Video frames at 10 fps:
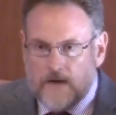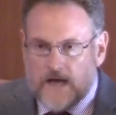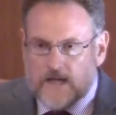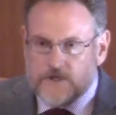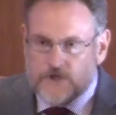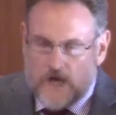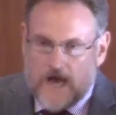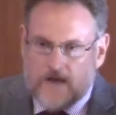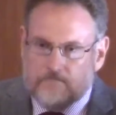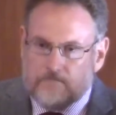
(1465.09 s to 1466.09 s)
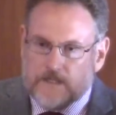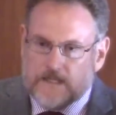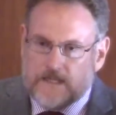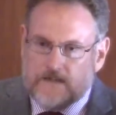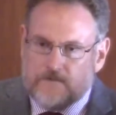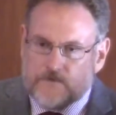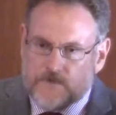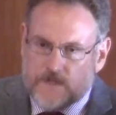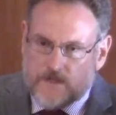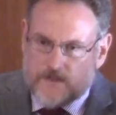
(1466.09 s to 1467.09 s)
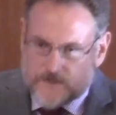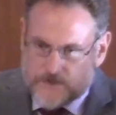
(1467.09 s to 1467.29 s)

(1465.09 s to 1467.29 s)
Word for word: but John believes that